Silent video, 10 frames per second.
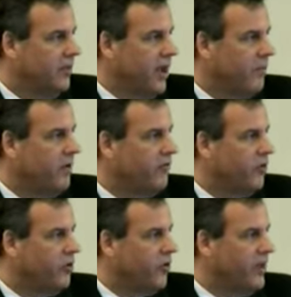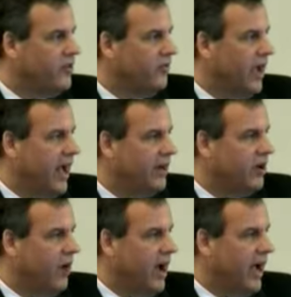There, but for the grace of God,
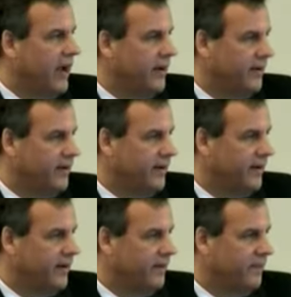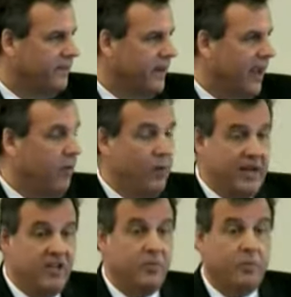go I. And we
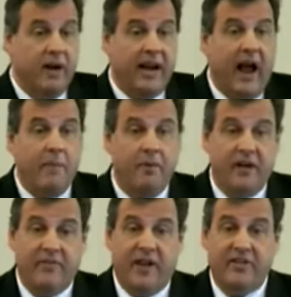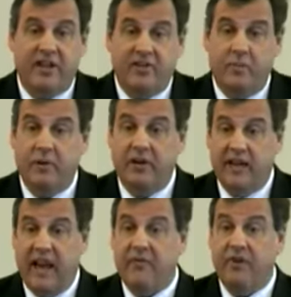need to bring, I believe, that
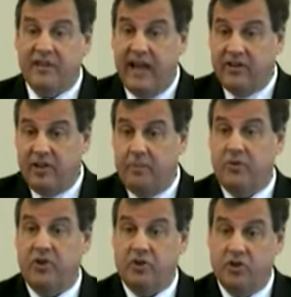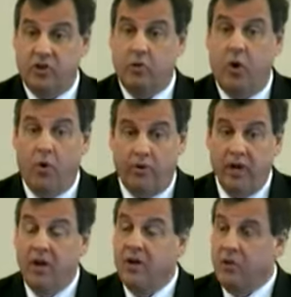sensibility every day to the positions you hold,
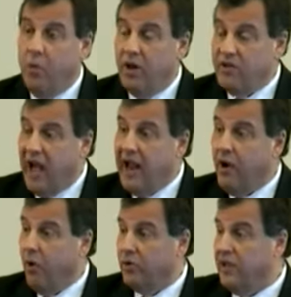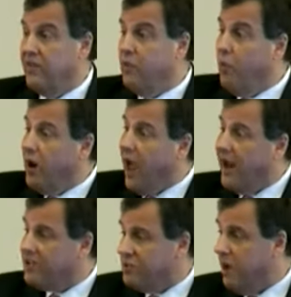the ones I hold, and the one I
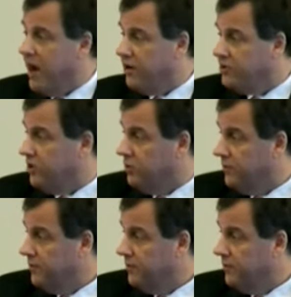aspire to.